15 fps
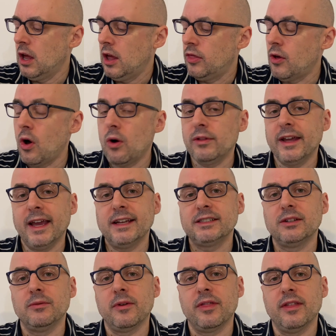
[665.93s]
The only
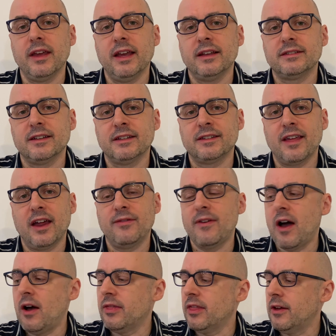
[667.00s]
issue with these is that I
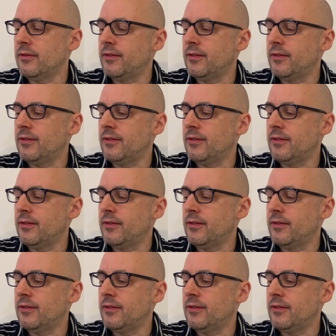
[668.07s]
found the